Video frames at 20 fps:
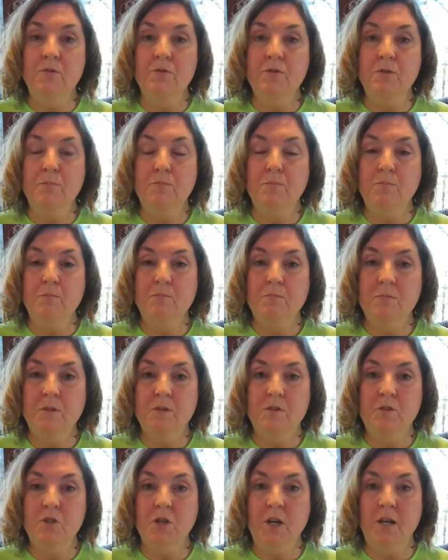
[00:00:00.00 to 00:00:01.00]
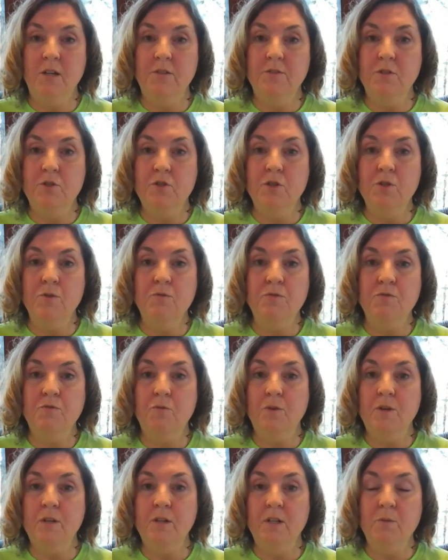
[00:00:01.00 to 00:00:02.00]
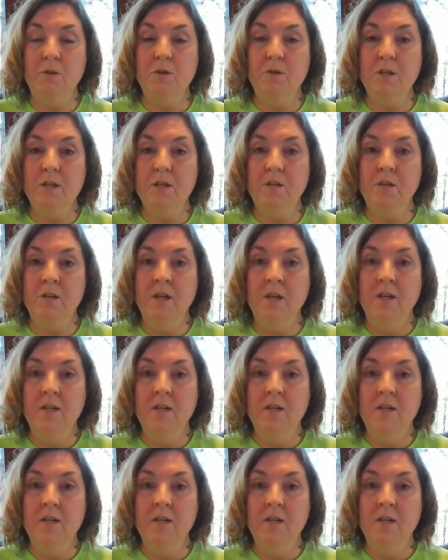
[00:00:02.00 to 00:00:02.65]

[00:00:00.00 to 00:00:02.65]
the child to choose freely within